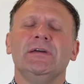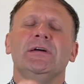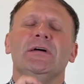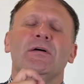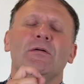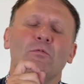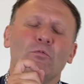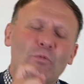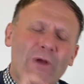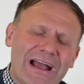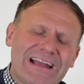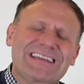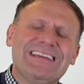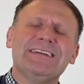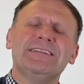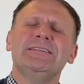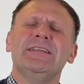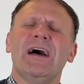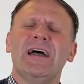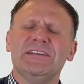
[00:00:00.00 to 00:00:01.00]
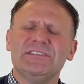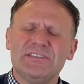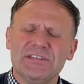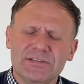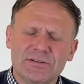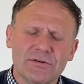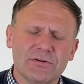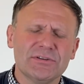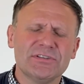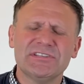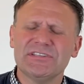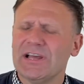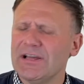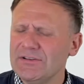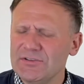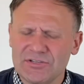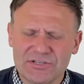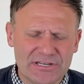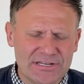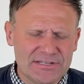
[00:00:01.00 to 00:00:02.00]
recognizing your
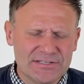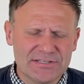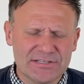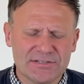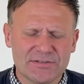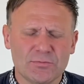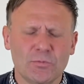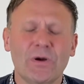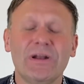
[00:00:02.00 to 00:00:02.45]
Son Jesus,